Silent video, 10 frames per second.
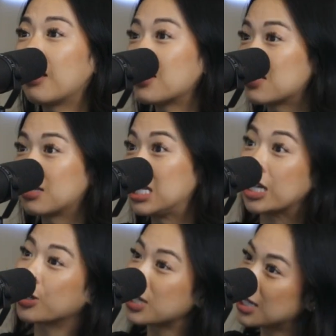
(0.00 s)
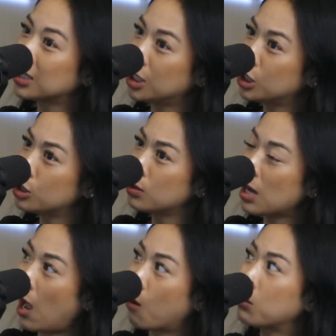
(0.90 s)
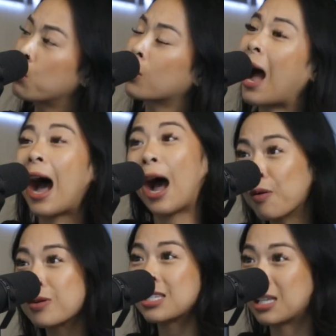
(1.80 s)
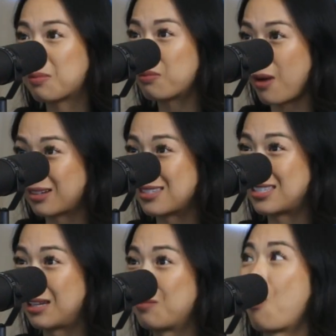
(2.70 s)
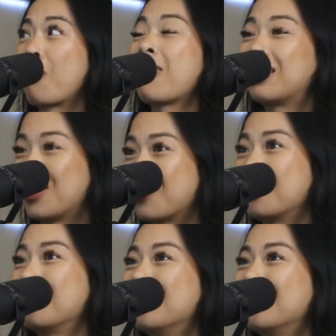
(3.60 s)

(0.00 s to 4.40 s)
less years than you, how many more hours am I practicing more than you?